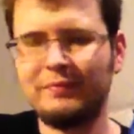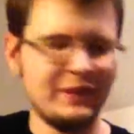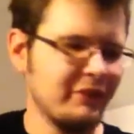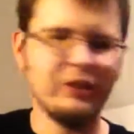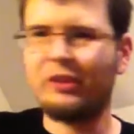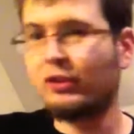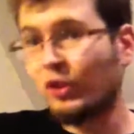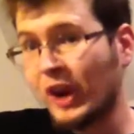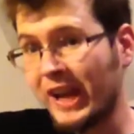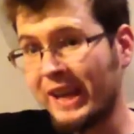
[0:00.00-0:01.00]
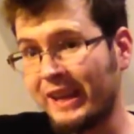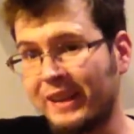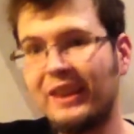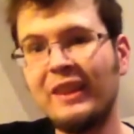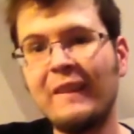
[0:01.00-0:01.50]
Different than gray.
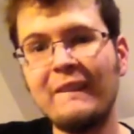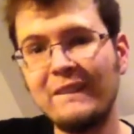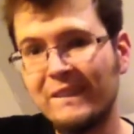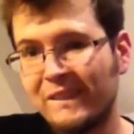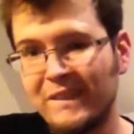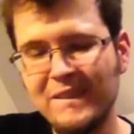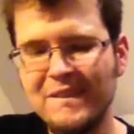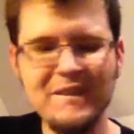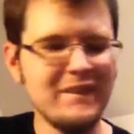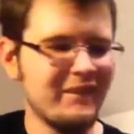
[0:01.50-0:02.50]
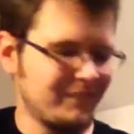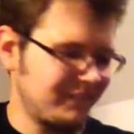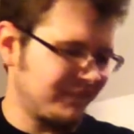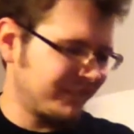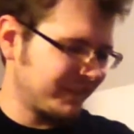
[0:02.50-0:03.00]

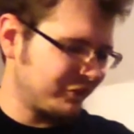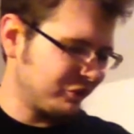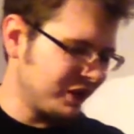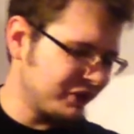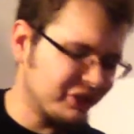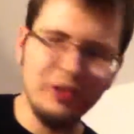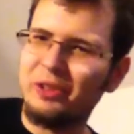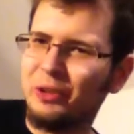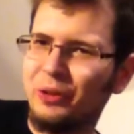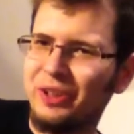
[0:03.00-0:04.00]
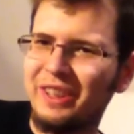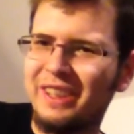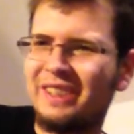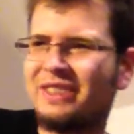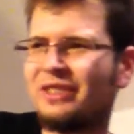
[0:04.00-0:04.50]
The gray is so annoying. Like
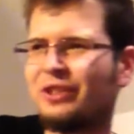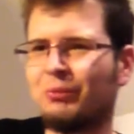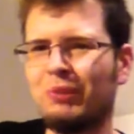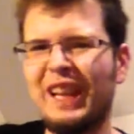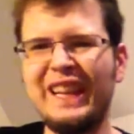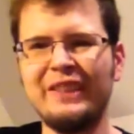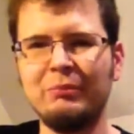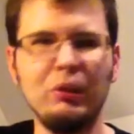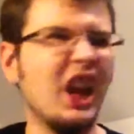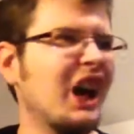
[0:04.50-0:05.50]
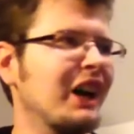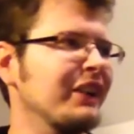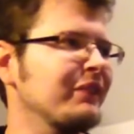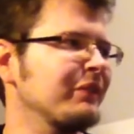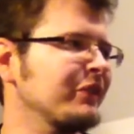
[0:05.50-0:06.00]
it's just so bland and blah
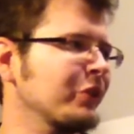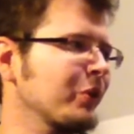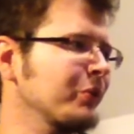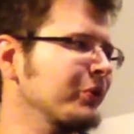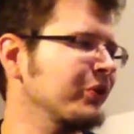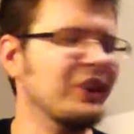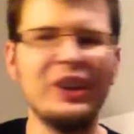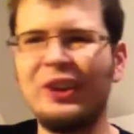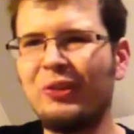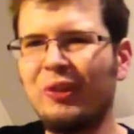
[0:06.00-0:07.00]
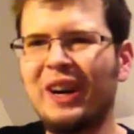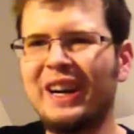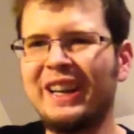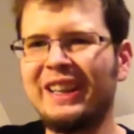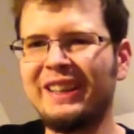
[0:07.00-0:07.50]
and gross.
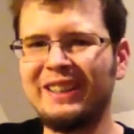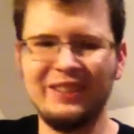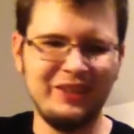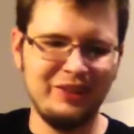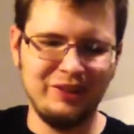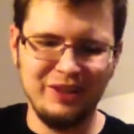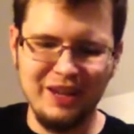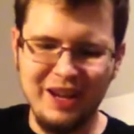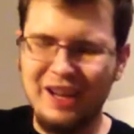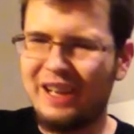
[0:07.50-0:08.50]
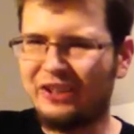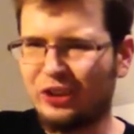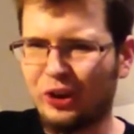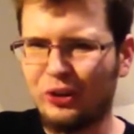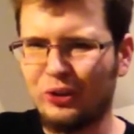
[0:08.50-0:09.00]
Why? You know, a
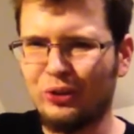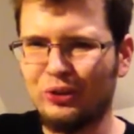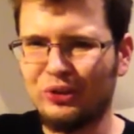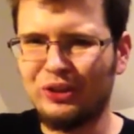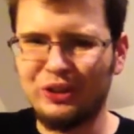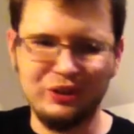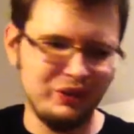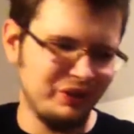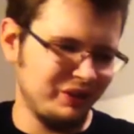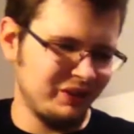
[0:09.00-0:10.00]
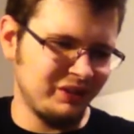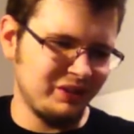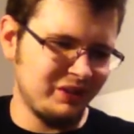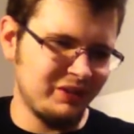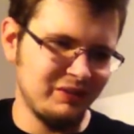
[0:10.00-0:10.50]
charcoal color and
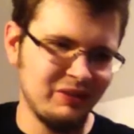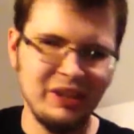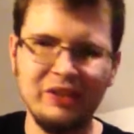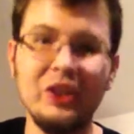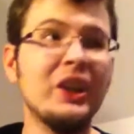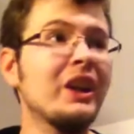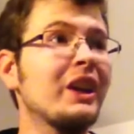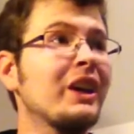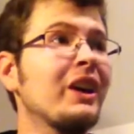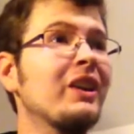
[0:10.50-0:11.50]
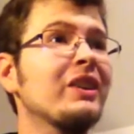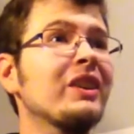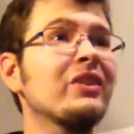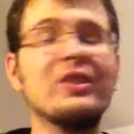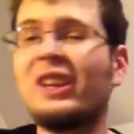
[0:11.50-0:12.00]
whatever.
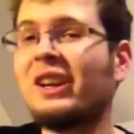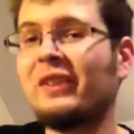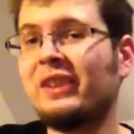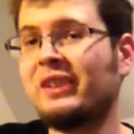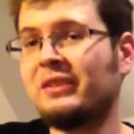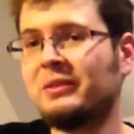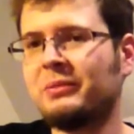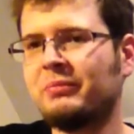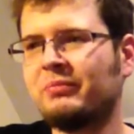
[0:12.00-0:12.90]
Okay, so yeah, I mean that's.